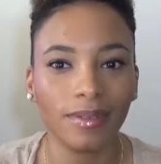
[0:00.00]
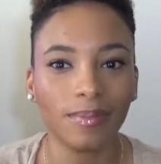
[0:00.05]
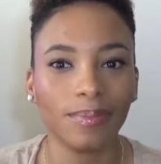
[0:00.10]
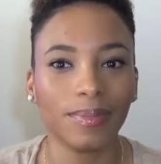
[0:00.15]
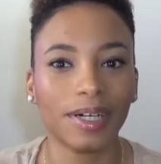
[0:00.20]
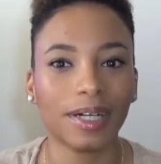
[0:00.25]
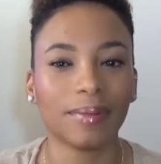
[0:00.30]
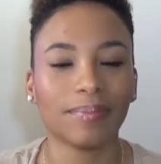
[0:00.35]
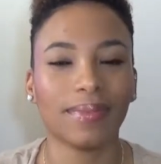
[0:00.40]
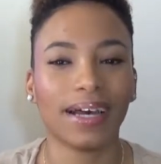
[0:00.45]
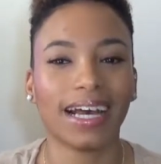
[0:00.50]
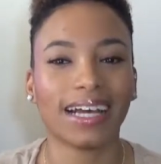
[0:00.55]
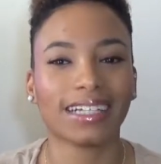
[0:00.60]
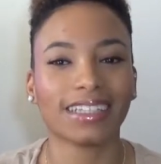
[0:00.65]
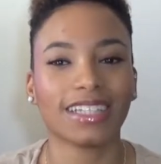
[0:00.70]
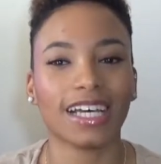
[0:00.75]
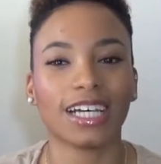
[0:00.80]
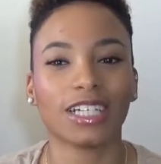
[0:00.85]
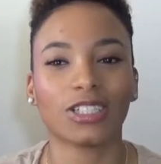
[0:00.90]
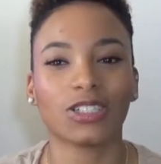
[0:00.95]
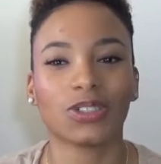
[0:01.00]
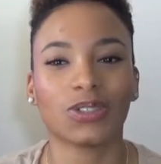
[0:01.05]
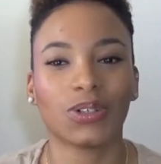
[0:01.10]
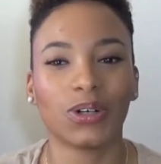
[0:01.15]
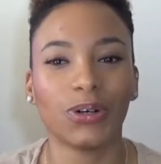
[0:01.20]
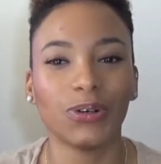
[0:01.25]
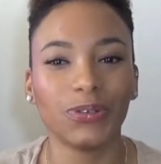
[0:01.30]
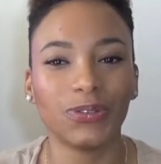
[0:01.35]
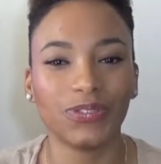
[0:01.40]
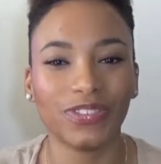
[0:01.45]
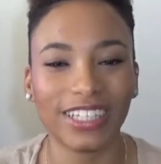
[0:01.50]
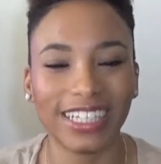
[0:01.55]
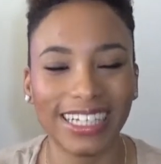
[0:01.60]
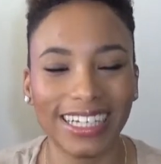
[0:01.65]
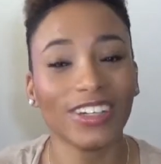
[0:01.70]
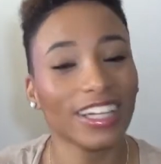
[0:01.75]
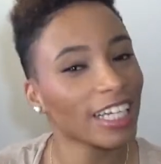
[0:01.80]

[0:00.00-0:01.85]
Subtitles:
bring back that trophy.